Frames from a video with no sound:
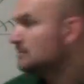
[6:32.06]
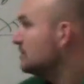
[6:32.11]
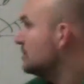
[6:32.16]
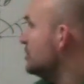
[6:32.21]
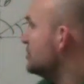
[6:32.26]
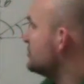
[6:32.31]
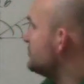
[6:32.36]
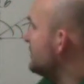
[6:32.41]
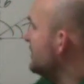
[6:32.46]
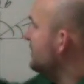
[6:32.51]

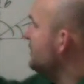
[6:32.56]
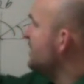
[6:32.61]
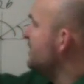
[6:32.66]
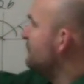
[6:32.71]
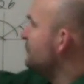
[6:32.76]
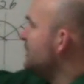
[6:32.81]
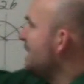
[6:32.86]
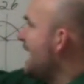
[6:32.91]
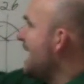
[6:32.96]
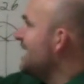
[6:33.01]
Because if
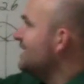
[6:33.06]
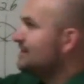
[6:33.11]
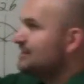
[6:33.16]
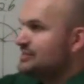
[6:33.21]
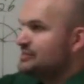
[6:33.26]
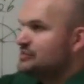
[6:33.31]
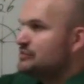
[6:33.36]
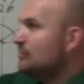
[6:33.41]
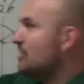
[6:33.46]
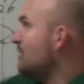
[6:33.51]
we added
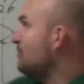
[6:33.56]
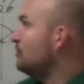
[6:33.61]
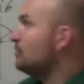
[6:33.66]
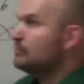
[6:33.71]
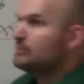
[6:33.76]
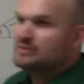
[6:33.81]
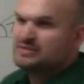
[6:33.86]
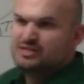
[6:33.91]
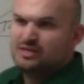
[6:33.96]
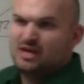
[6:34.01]
these two up, would
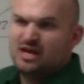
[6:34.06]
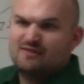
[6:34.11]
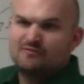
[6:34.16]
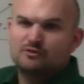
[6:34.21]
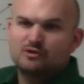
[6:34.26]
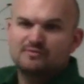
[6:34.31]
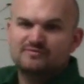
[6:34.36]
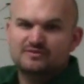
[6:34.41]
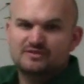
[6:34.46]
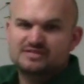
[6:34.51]
we still have
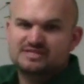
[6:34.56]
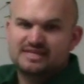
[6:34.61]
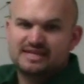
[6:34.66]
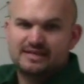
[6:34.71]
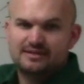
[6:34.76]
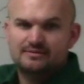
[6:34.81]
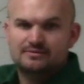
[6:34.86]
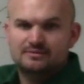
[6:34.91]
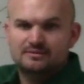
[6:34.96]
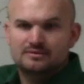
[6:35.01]
room for
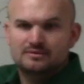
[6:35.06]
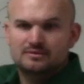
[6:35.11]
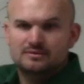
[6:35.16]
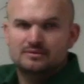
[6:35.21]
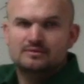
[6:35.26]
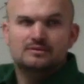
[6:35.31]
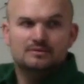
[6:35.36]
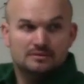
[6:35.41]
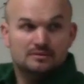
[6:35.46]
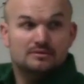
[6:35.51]
C?
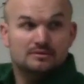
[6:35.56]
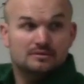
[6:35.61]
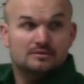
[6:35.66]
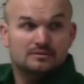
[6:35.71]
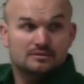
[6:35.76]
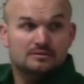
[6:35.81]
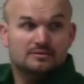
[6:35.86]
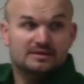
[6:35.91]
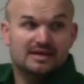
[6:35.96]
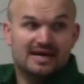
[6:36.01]

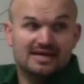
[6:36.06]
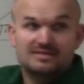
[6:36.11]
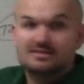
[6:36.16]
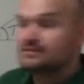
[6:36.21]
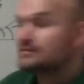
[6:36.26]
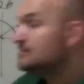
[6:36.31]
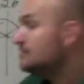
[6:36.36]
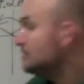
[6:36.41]
Yes?